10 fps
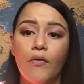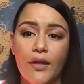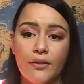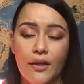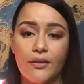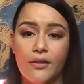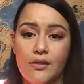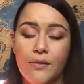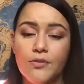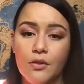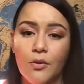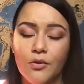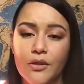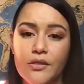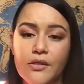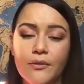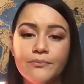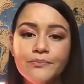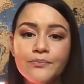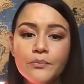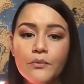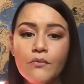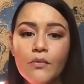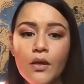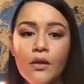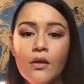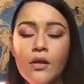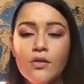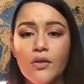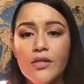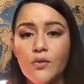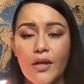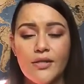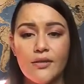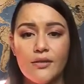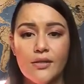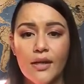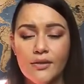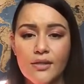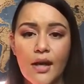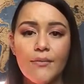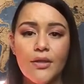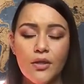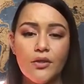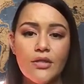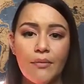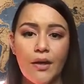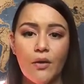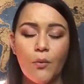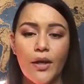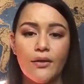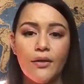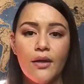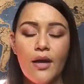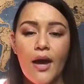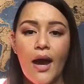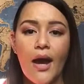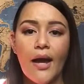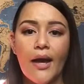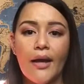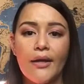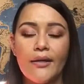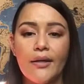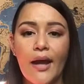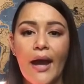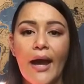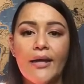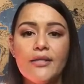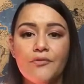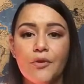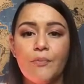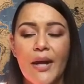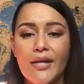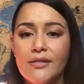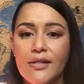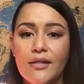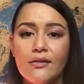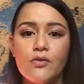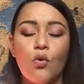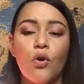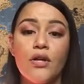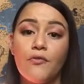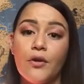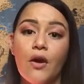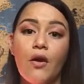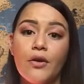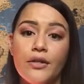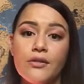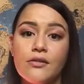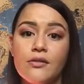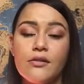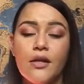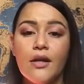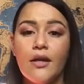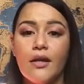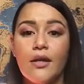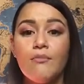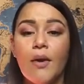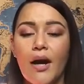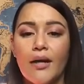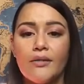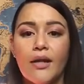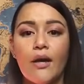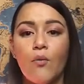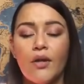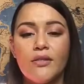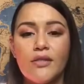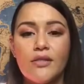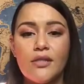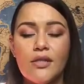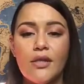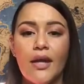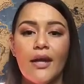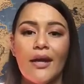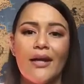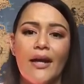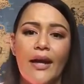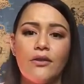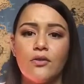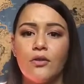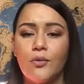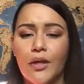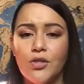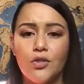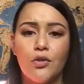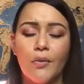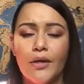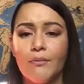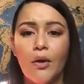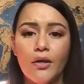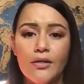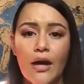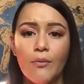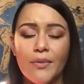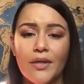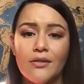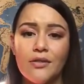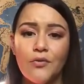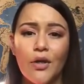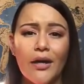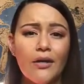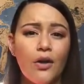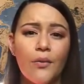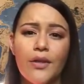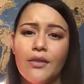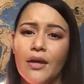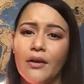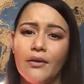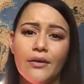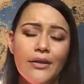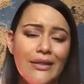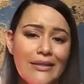that leads up to the Mona Lisa. So that's what I did. The second time and third time that I went, I had different paintings or different artists in mind that I wanted to see, and I kind of had their location already marked out, because if you kind of go in there,